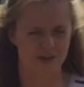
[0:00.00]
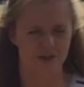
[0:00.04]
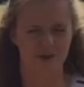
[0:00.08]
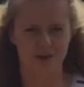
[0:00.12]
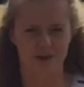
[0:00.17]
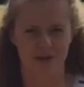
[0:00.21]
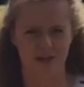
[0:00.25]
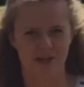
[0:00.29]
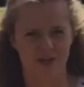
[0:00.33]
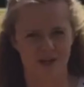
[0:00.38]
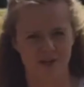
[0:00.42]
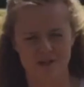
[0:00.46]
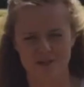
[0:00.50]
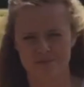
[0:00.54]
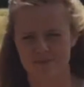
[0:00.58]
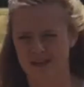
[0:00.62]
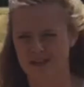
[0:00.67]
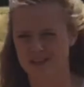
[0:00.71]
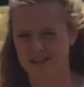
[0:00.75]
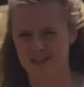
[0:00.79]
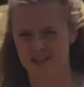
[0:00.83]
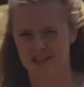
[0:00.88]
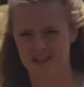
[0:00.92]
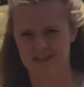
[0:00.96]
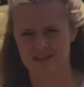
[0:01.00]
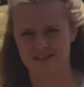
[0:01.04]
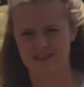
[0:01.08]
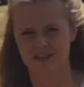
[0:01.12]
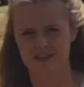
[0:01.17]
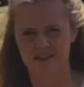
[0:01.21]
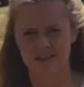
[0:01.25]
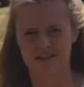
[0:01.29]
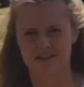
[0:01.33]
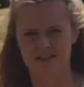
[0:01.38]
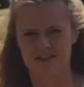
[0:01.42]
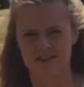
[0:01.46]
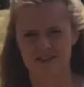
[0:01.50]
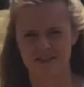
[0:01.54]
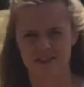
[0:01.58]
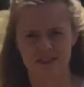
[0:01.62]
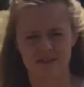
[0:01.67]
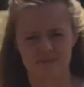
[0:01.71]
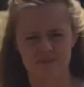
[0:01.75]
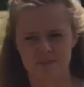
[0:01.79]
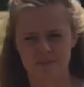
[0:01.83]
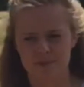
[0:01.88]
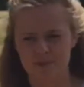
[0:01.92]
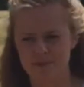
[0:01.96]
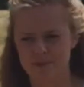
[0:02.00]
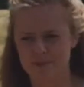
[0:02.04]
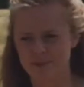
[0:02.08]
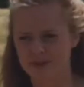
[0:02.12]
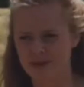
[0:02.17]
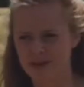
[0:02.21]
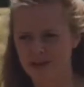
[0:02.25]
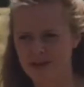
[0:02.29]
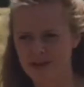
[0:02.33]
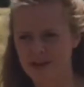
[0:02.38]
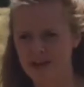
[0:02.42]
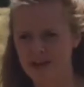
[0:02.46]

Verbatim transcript: I quite like going to Manchester, London, Liverpool.